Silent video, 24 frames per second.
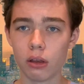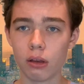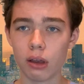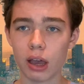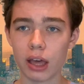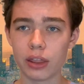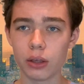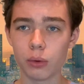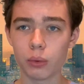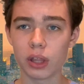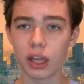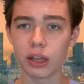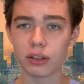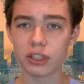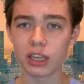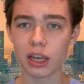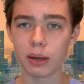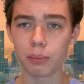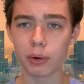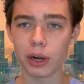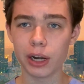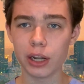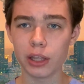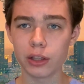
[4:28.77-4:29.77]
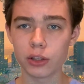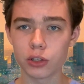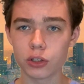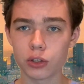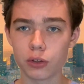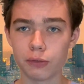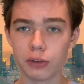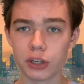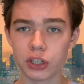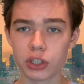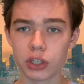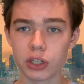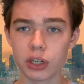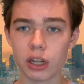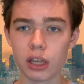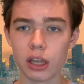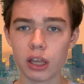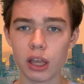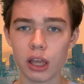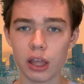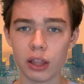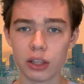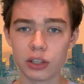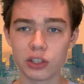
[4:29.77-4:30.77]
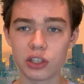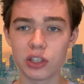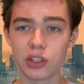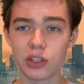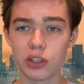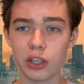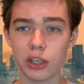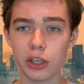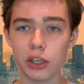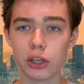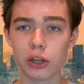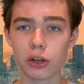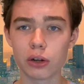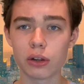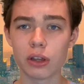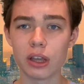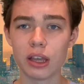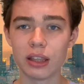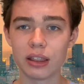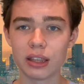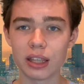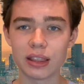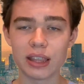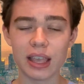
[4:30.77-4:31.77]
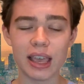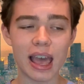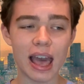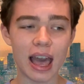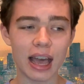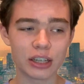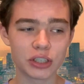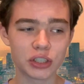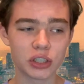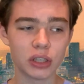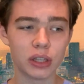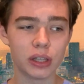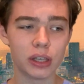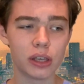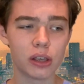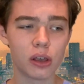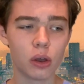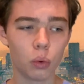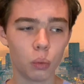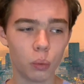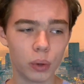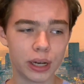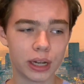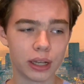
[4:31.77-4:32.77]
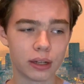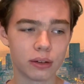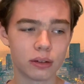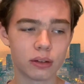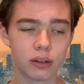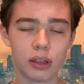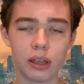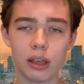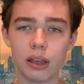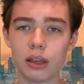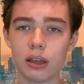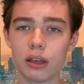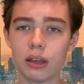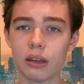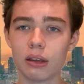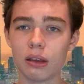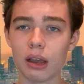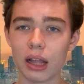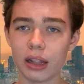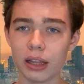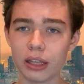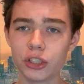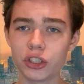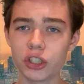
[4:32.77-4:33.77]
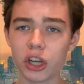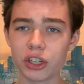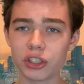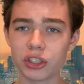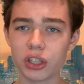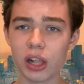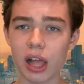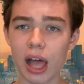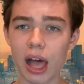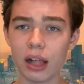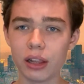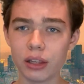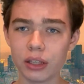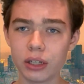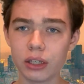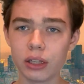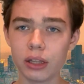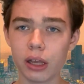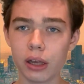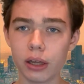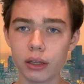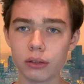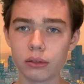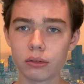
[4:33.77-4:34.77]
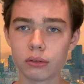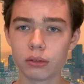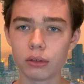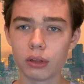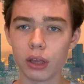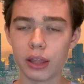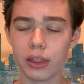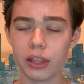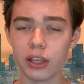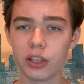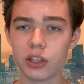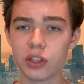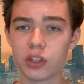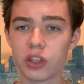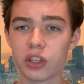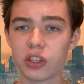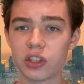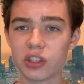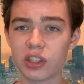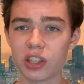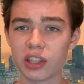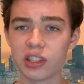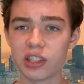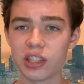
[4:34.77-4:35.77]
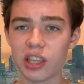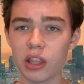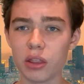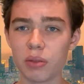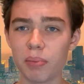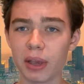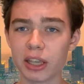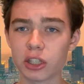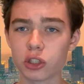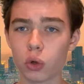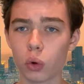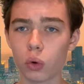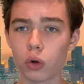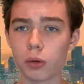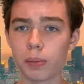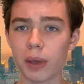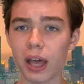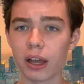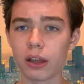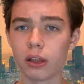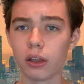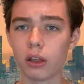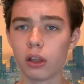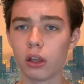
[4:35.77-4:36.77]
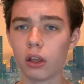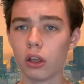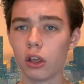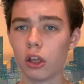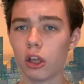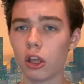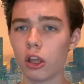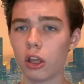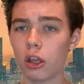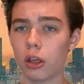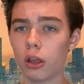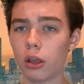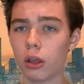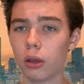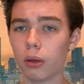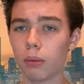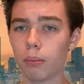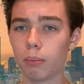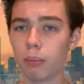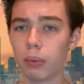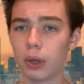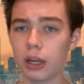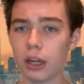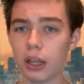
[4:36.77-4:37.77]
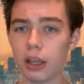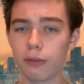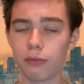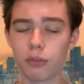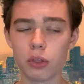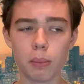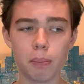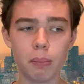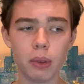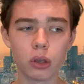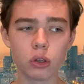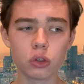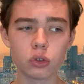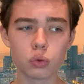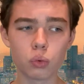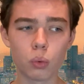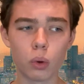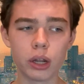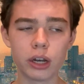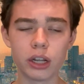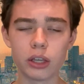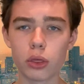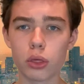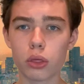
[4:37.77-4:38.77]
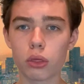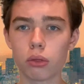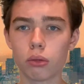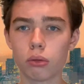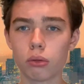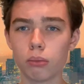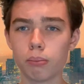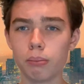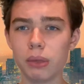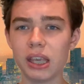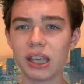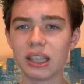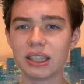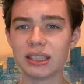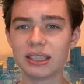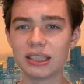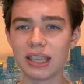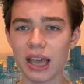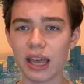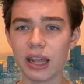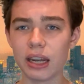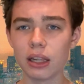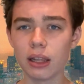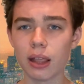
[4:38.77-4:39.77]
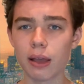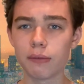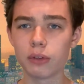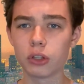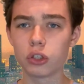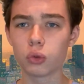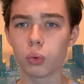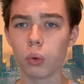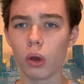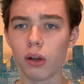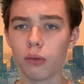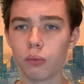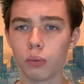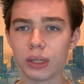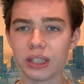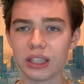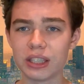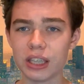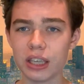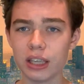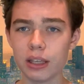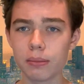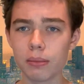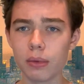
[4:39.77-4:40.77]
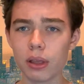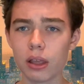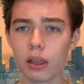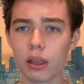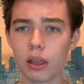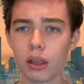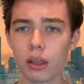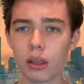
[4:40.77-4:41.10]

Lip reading: I think without Tom Brady in this division, this is the year that they actually win it. I like Josh Allen a lot. I think he's the 16th best quarterback. But if the Bills want to be a 10, 11, 12 win team,